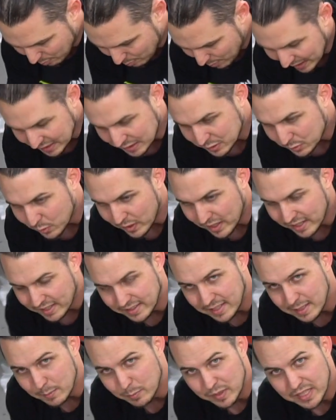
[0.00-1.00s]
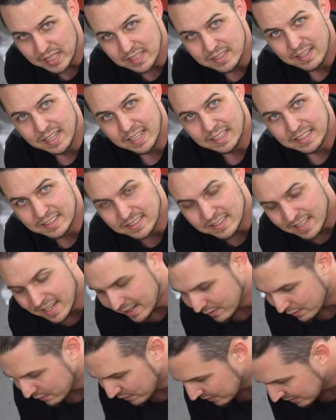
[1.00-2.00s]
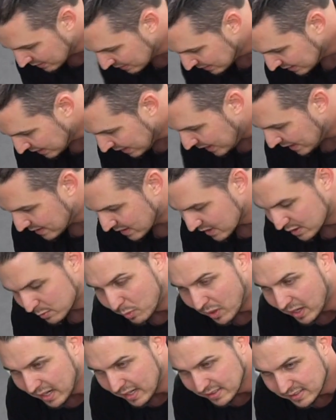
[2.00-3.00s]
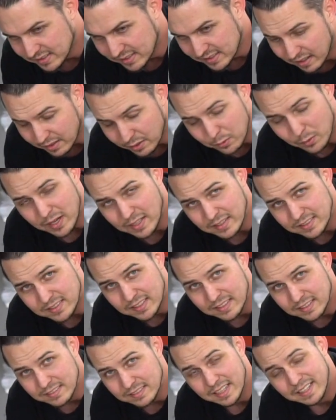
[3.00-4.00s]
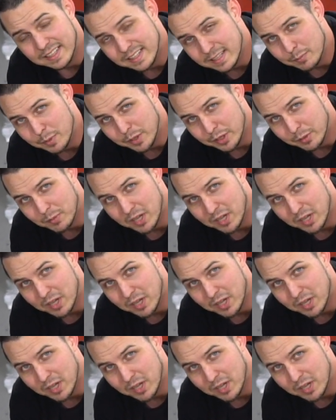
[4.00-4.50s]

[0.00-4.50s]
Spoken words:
best way to keep these lights safe in this box. Otherwise, gotta get a bigger